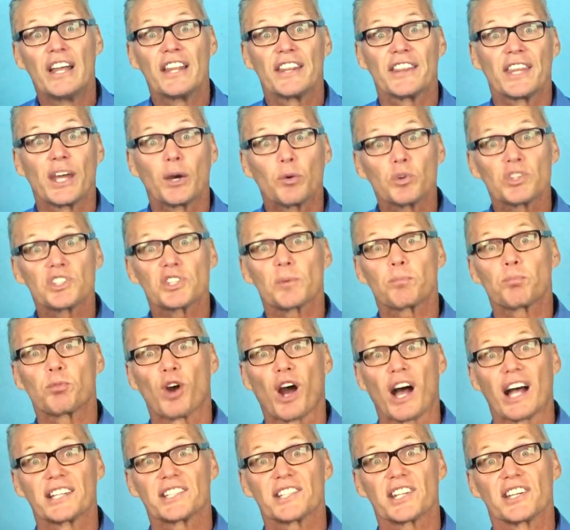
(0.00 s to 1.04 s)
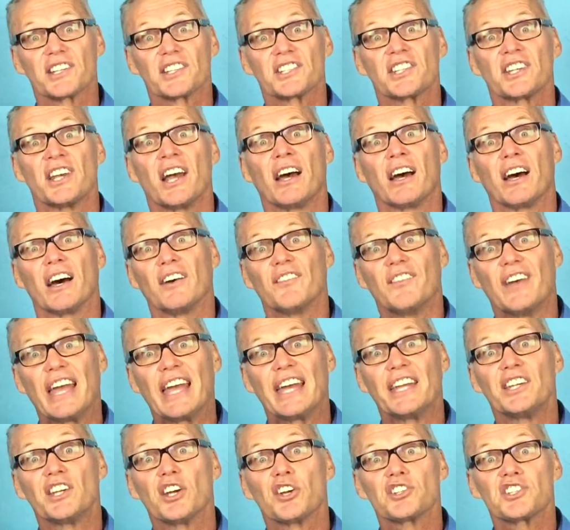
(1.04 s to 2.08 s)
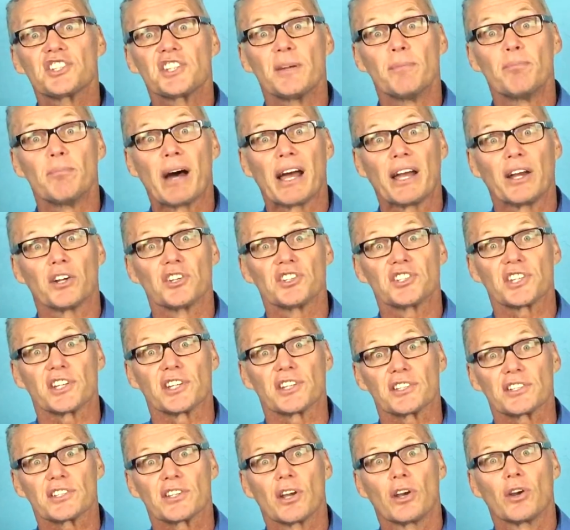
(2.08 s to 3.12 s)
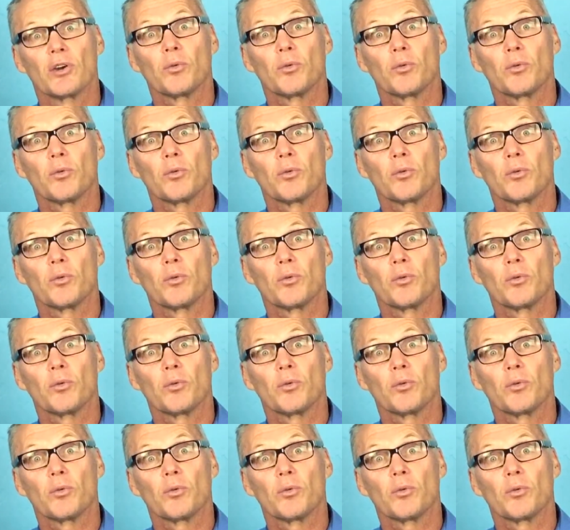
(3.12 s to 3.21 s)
there was a process of endosymbiosis